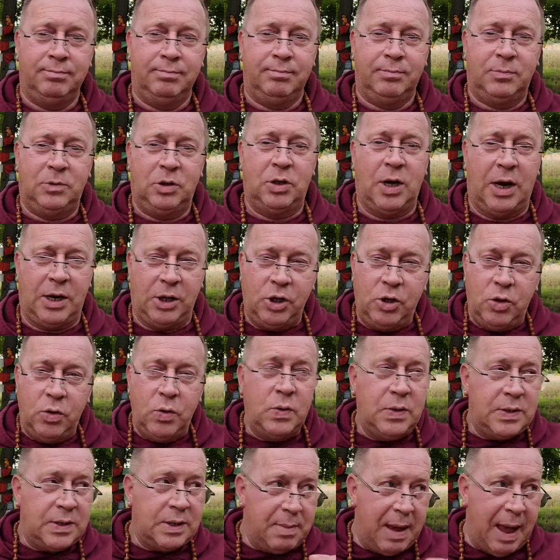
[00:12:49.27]
You got to
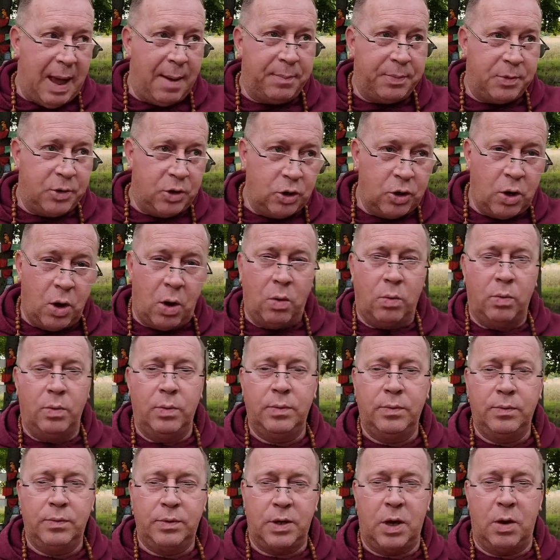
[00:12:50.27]
use the map to go.
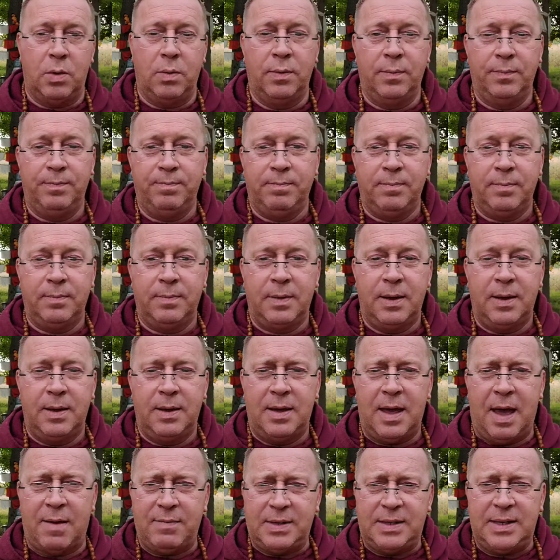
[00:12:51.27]
So
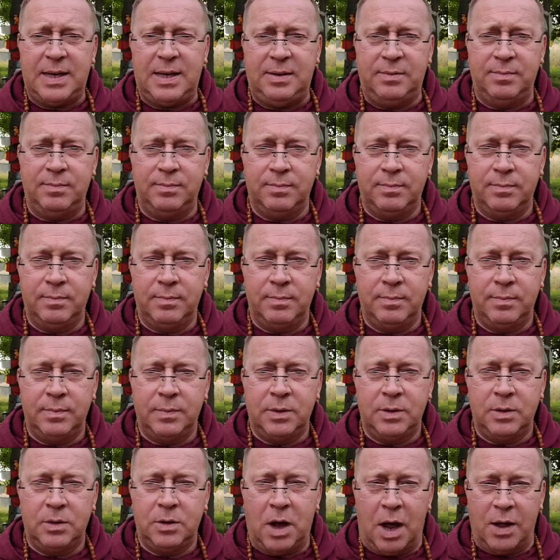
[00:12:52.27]
have a seat,
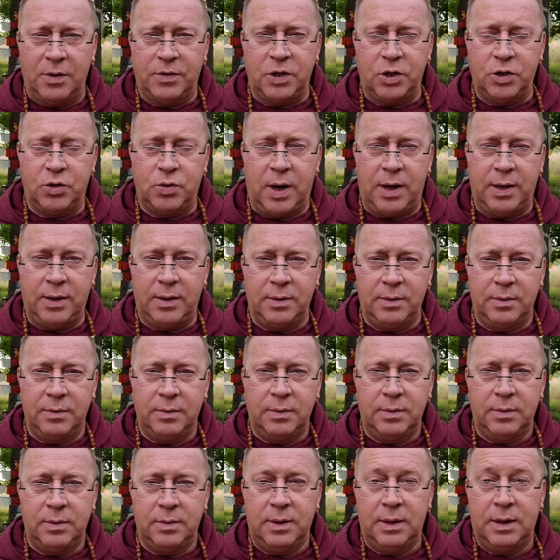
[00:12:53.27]
concentrate,
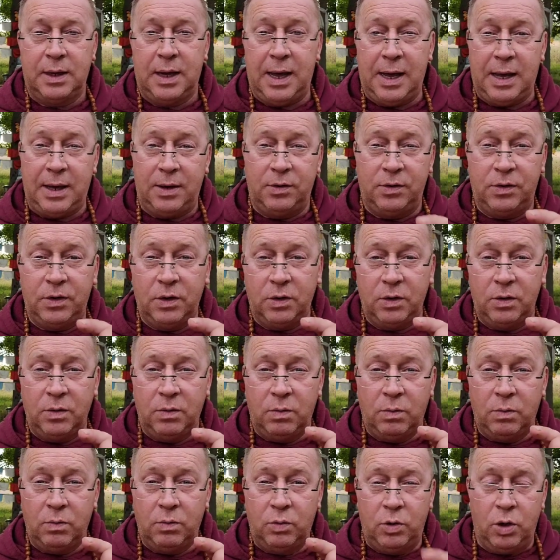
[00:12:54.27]
and
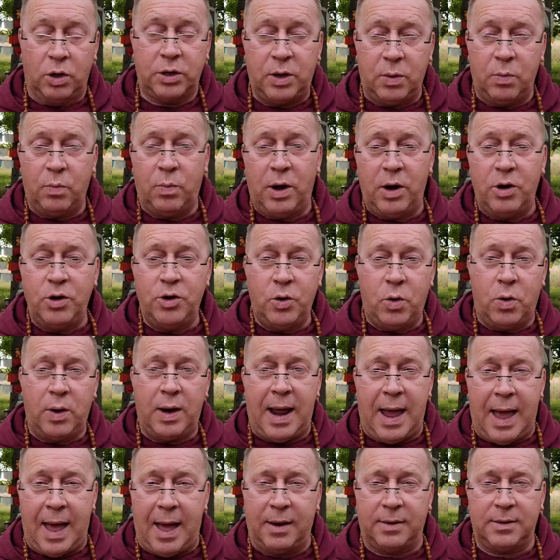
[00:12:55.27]
look at where you're
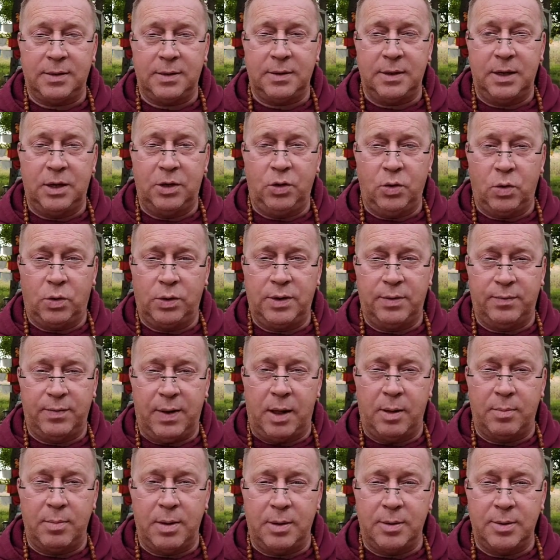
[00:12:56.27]
at in your
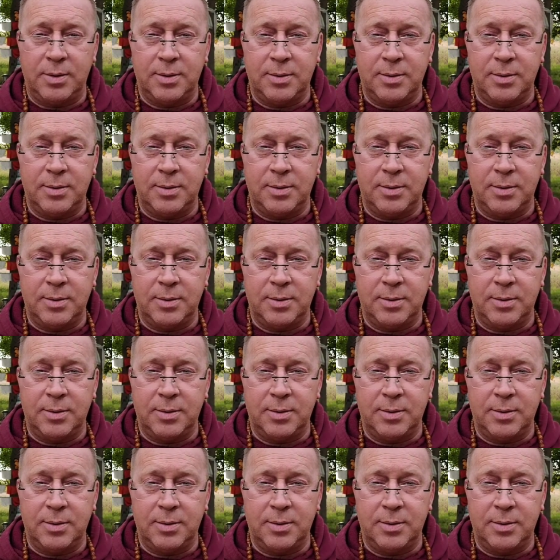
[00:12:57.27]
development.